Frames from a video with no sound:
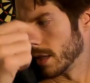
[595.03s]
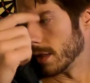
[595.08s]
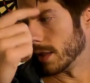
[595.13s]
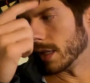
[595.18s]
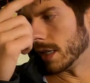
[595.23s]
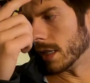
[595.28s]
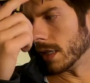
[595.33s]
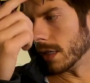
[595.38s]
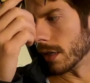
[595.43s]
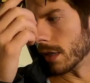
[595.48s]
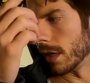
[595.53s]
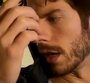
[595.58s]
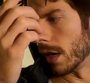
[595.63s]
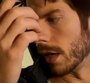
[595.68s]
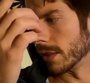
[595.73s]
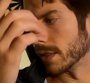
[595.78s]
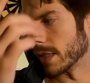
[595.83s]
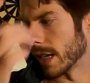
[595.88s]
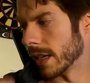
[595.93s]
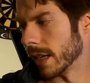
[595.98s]
the
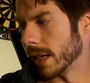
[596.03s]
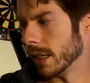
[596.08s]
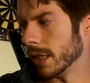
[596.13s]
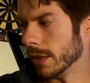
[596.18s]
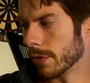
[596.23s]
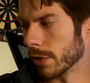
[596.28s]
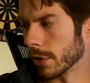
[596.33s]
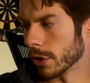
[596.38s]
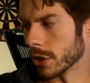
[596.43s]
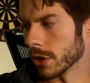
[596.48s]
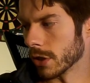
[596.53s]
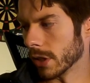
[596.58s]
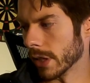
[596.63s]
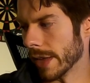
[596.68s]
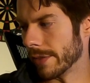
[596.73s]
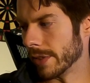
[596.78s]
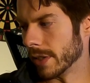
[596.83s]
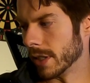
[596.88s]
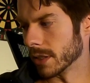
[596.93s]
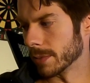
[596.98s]
1080 version
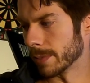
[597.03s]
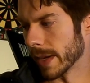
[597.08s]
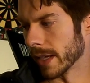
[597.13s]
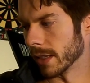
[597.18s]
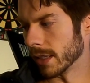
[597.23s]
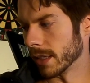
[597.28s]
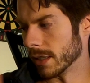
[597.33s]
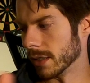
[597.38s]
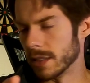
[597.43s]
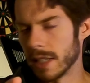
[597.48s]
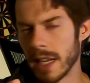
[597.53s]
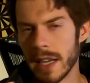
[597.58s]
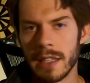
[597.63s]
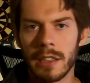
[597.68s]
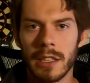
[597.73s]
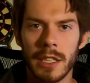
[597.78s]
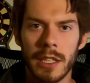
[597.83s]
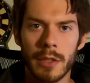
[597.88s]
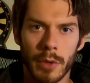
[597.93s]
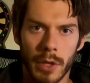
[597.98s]
11 is my like
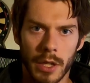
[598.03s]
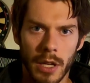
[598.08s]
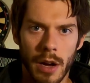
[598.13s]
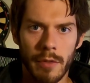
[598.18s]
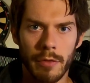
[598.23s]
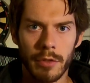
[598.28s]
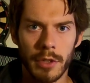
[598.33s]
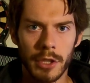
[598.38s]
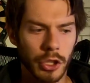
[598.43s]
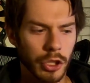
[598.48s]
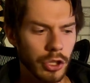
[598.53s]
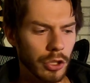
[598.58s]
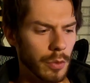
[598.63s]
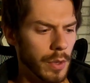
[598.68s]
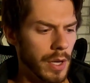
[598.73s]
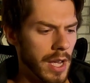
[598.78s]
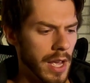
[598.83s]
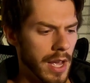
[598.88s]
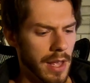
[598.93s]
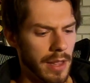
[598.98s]
daily recovery
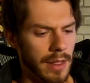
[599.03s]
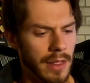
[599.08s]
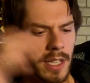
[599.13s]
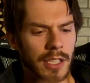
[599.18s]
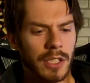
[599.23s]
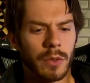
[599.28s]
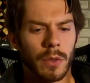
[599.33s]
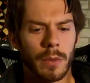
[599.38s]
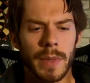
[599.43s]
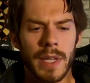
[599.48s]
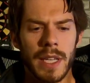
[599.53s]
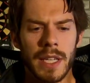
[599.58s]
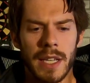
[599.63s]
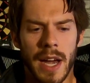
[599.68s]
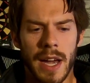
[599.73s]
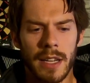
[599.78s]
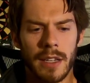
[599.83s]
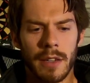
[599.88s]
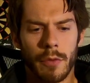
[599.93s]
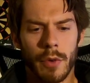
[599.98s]
shoe, this would be
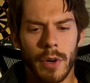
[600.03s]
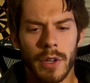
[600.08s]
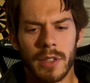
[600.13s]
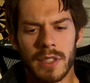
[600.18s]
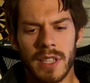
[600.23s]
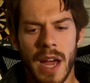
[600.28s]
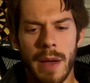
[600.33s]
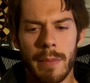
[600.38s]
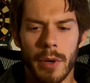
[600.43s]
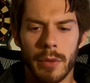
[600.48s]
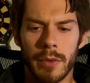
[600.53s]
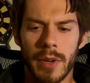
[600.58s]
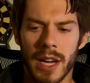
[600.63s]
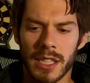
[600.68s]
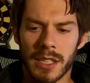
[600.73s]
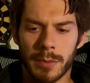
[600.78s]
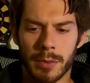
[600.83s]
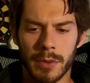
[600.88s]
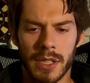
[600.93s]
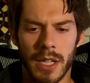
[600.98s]
kind of where the tempo
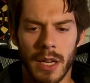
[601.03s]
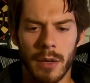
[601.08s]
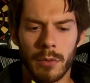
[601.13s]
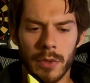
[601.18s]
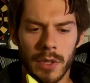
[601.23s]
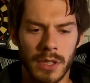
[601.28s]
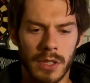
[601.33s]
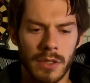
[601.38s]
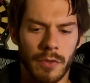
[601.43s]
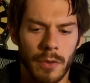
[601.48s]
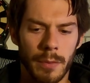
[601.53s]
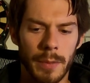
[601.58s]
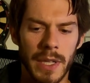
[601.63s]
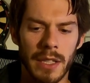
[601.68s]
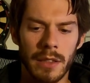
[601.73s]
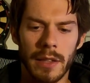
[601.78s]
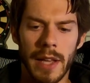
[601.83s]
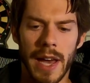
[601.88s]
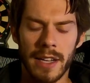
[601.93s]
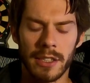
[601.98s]
next percent was for
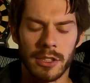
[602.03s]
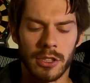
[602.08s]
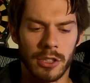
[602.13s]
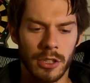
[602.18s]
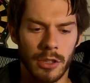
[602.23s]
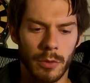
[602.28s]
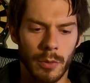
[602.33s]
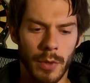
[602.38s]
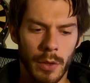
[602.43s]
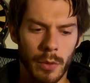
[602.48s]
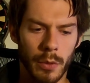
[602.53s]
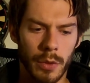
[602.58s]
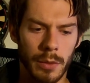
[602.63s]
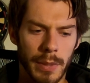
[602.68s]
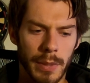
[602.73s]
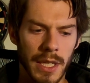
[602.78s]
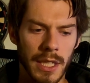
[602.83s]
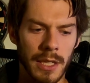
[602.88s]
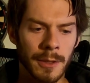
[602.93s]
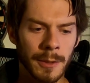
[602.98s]
me last year, where it
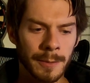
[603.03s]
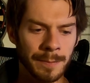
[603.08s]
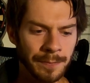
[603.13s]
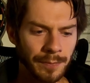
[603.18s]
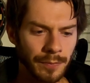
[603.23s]
be